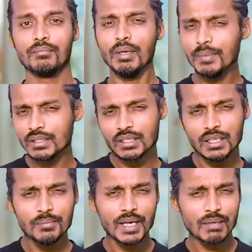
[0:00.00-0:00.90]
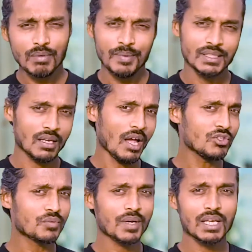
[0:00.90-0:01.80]
Maybe in the tea break, maybe in the
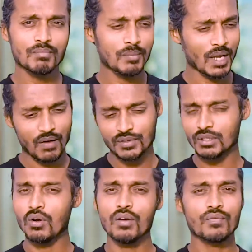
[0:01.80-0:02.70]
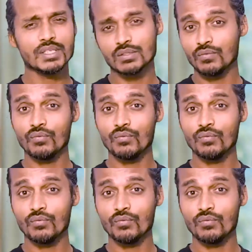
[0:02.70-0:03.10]
lunch break, maybe after the conference,